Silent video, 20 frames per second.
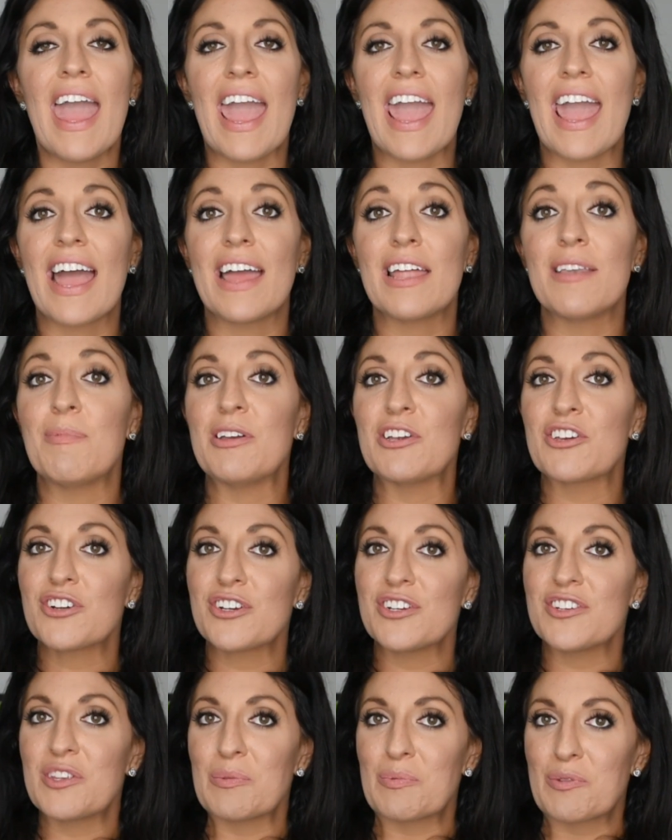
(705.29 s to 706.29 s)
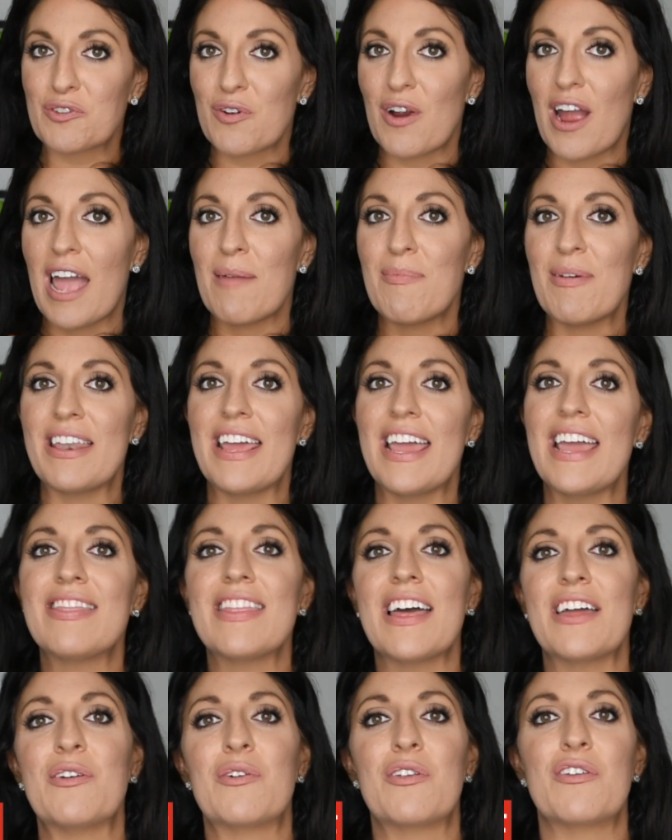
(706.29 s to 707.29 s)
and be sure to subscribe and hit
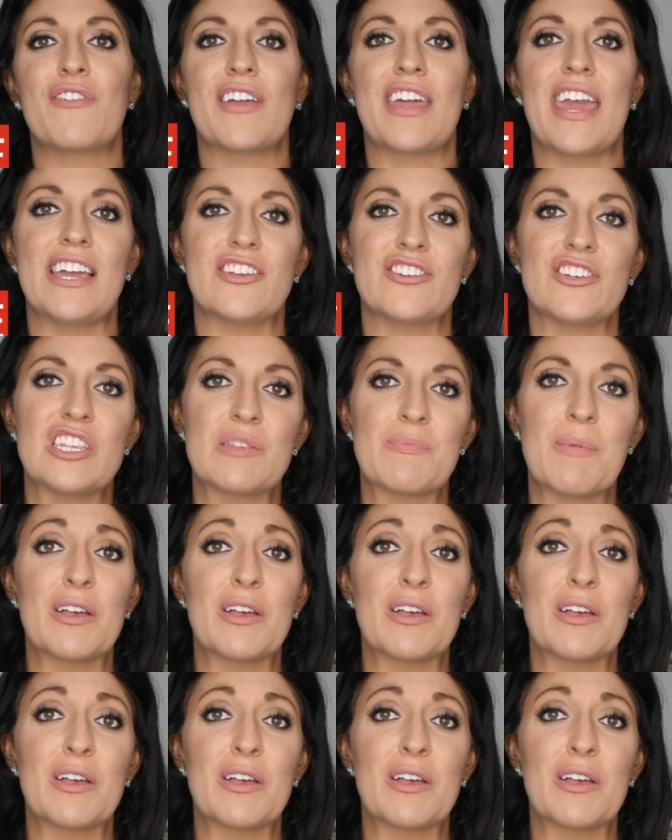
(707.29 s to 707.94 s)
that notifications